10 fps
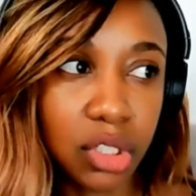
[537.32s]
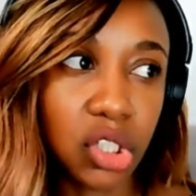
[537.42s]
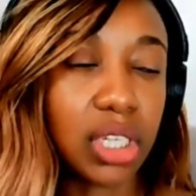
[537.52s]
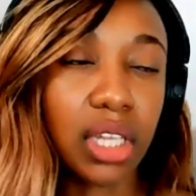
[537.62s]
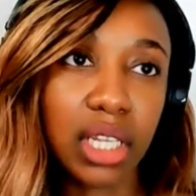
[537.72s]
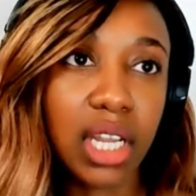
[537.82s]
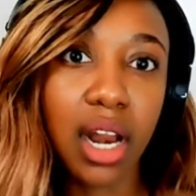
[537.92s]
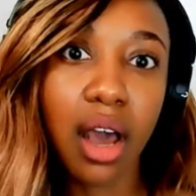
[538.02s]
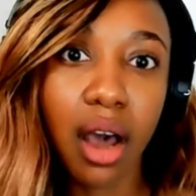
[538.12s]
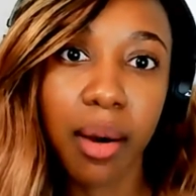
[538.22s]
just
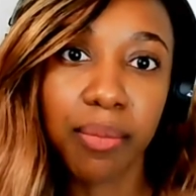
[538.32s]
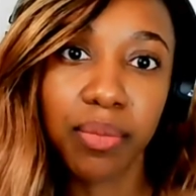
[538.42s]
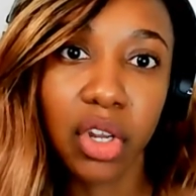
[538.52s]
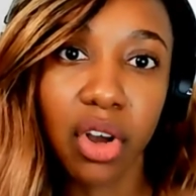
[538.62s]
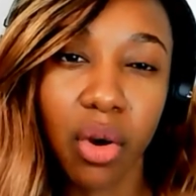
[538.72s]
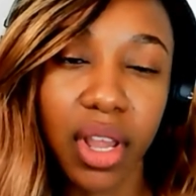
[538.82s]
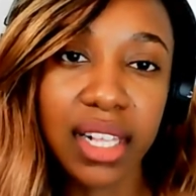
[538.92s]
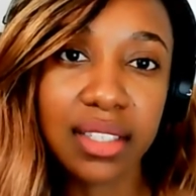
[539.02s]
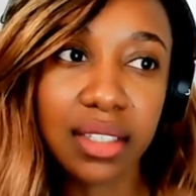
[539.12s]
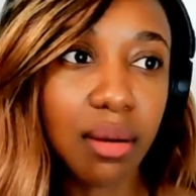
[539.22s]
clean up you know
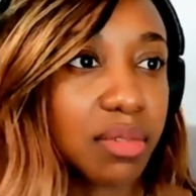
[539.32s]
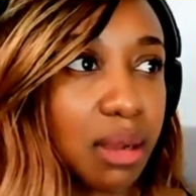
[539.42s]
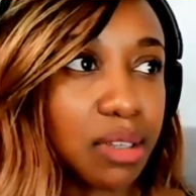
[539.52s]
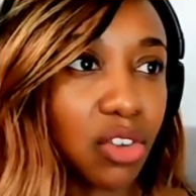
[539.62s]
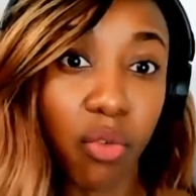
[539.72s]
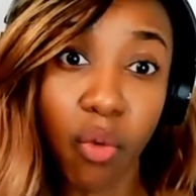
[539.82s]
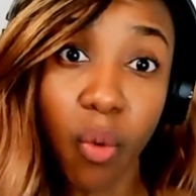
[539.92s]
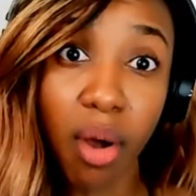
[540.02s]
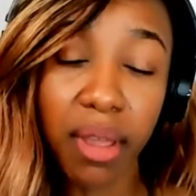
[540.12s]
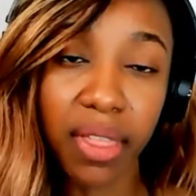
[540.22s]
it's sometimes it's
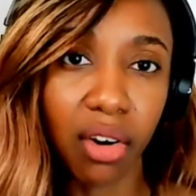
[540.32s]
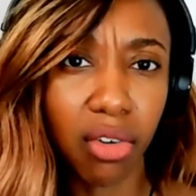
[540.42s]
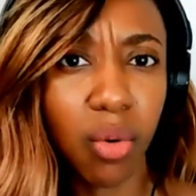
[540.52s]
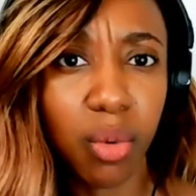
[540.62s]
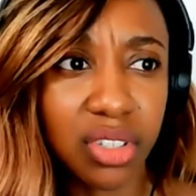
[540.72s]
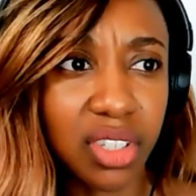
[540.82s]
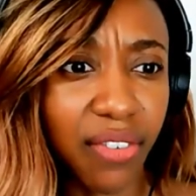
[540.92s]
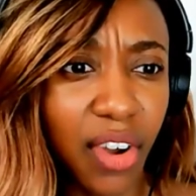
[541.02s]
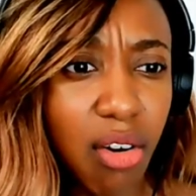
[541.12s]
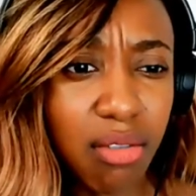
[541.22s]
overwhelming they don't know where
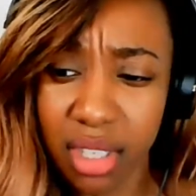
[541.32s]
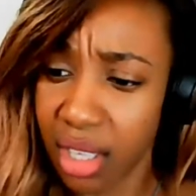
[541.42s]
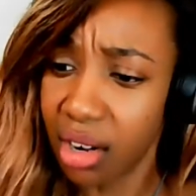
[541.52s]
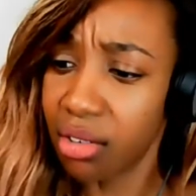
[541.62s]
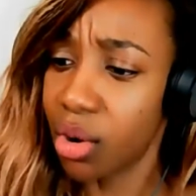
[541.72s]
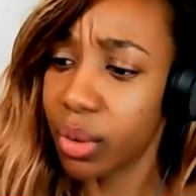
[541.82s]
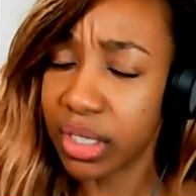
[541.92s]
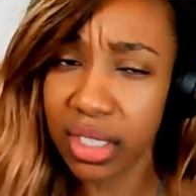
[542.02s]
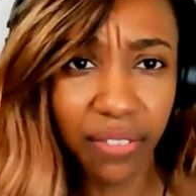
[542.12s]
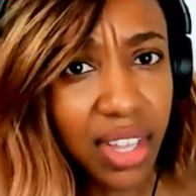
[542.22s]
stuff goes and they don't know what
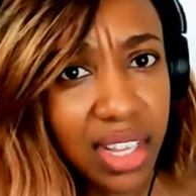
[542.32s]
stuff